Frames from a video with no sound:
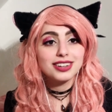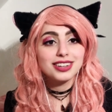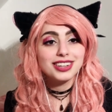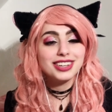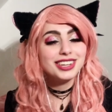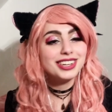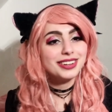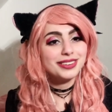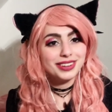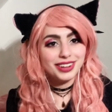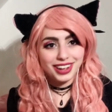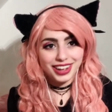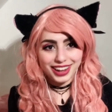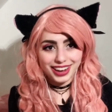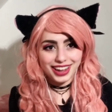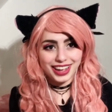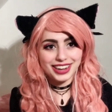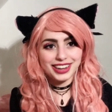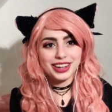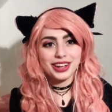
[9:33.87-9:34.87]
he,
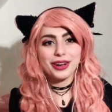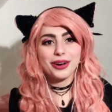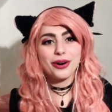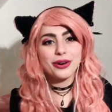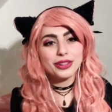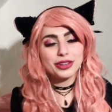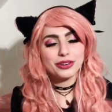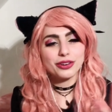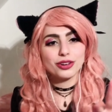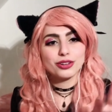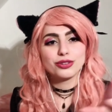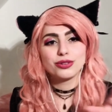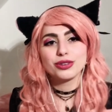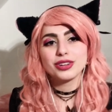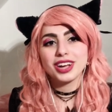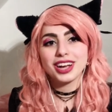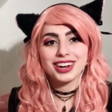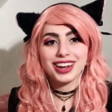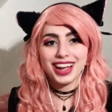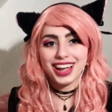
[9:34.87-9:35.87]
like, all the girls
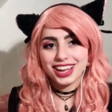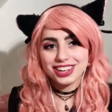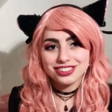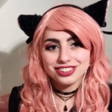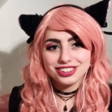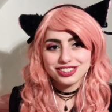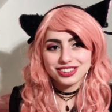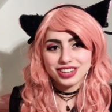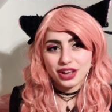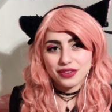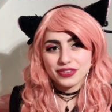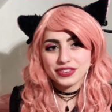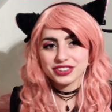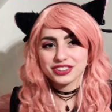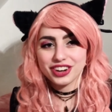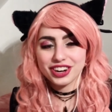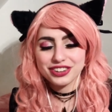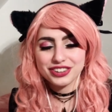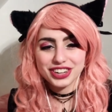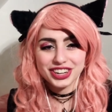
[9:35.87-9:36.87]
doing kind of edgy stuff
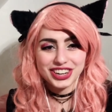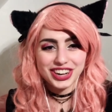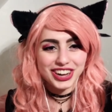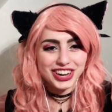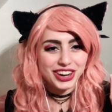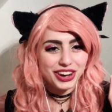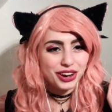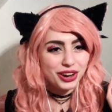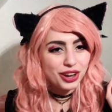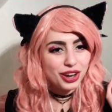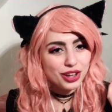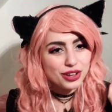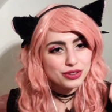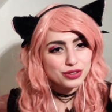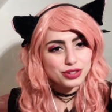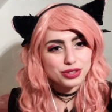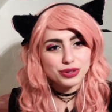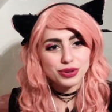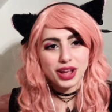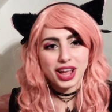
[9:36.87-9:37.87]
and trying to get kind of
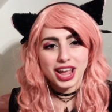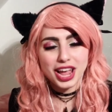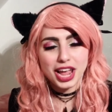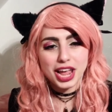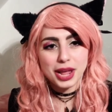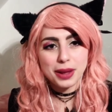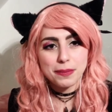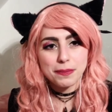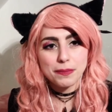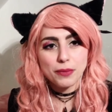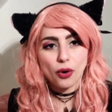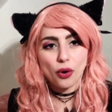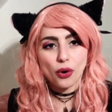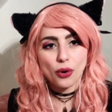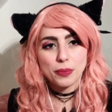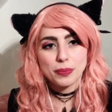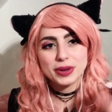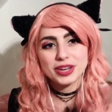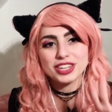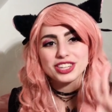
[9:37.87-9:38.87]
close to him
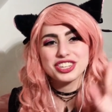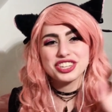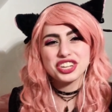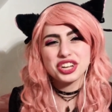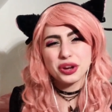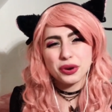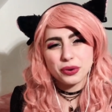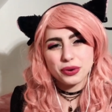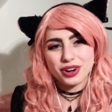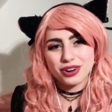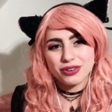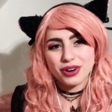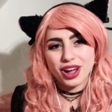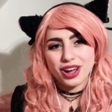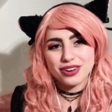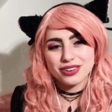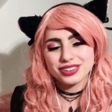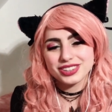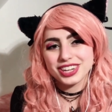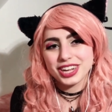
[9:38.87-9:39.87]
or being cute
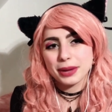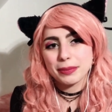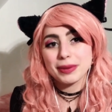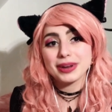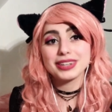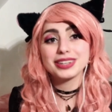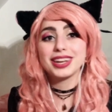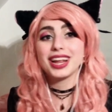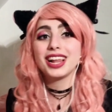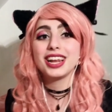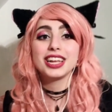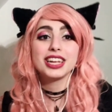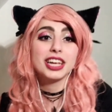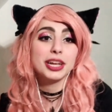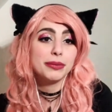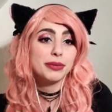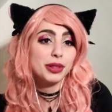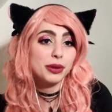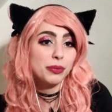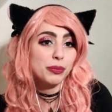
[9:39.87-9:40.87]
around him and telling
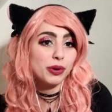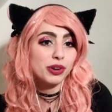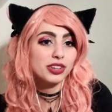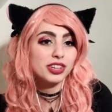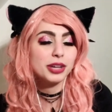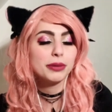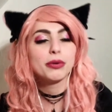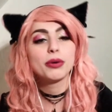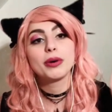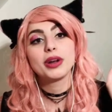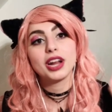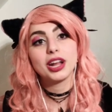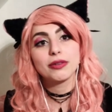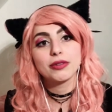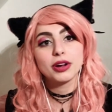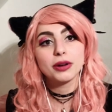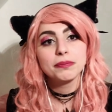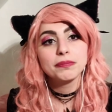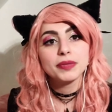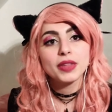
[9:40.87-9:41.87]
him they want him or
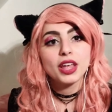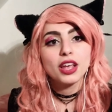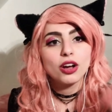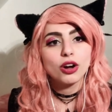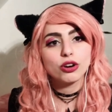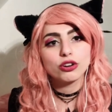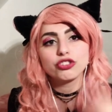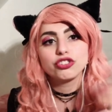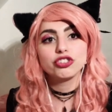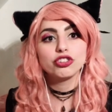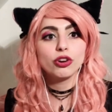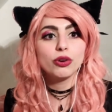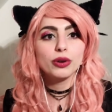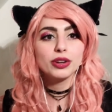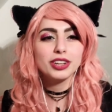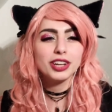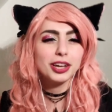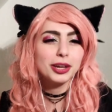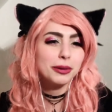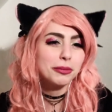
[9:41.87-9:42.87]
whatever, or
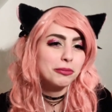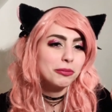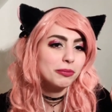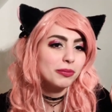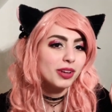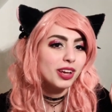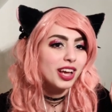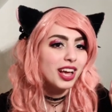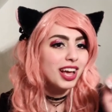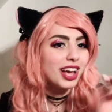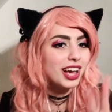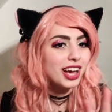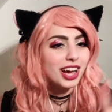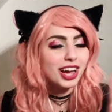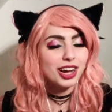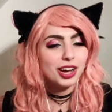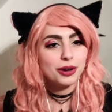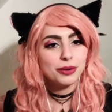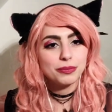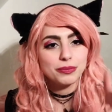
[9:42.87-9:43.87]
showing him
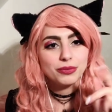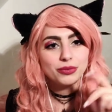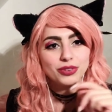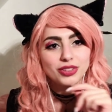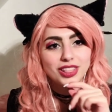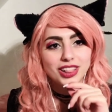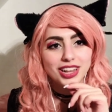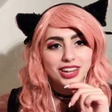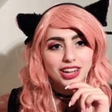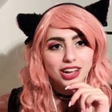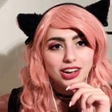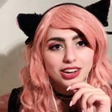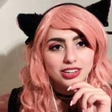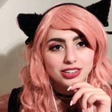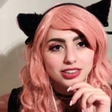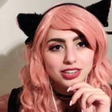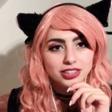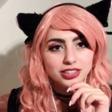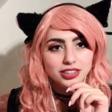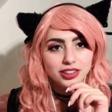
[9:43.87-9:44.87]
with little
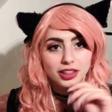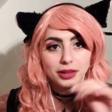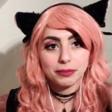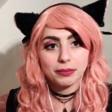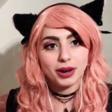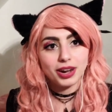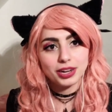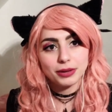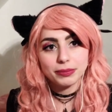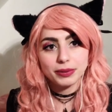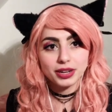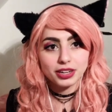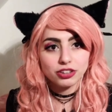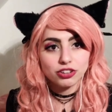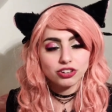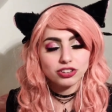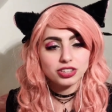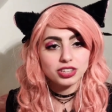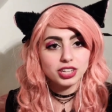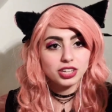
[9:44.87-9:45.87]
art that they might be
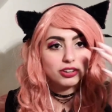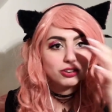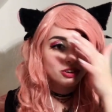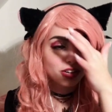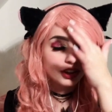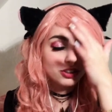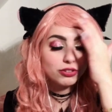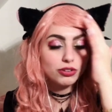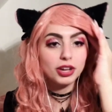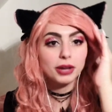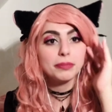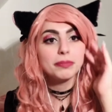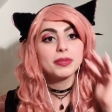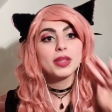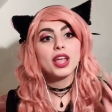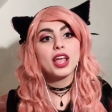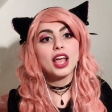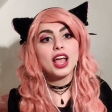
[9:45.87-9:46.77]
interested or into him.